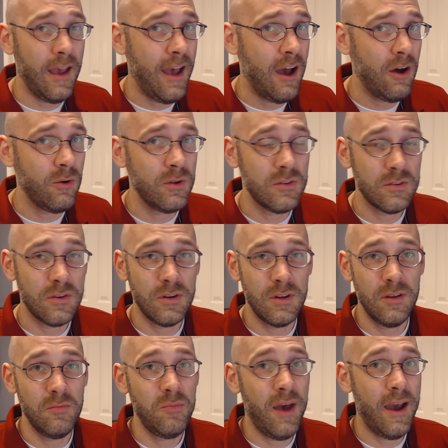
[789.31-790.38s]
how it's going
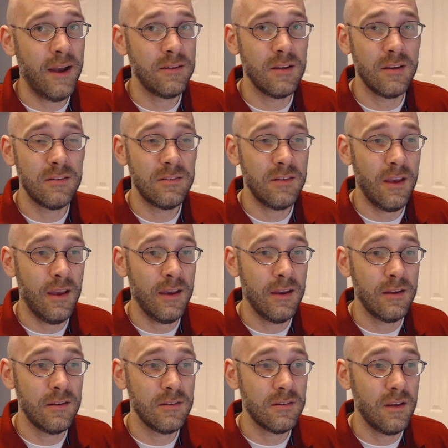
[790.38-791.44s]
to impact us
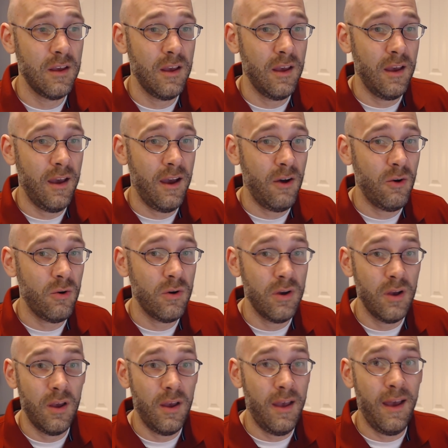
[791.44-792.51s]
and how
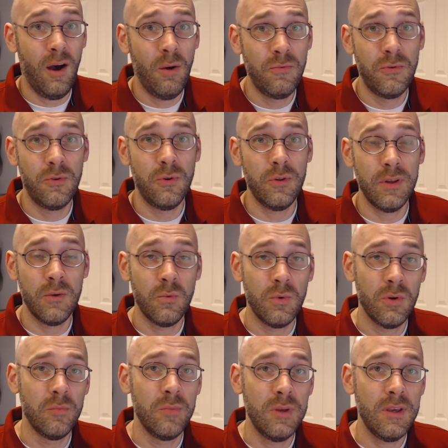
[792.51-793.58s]
helpful it
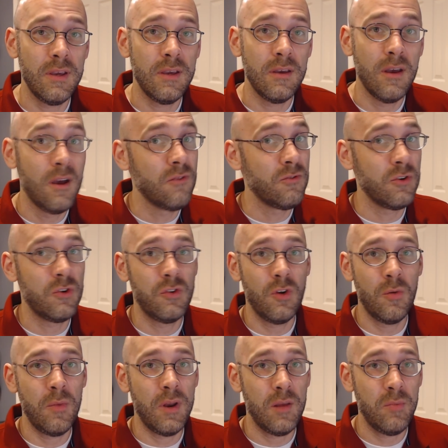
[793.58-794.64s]
will be for
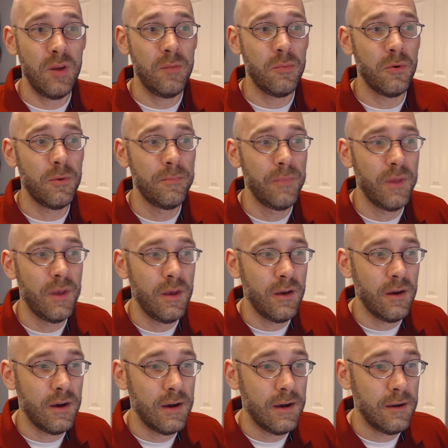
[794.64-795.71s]
so many people.
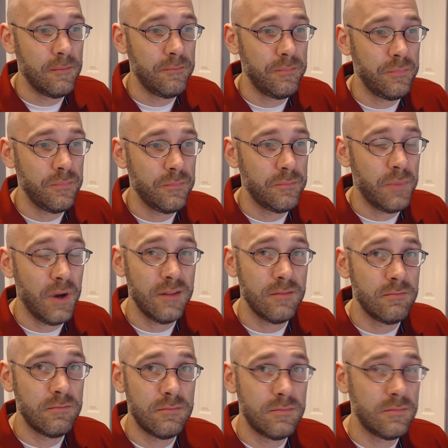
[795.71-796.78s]
Um, but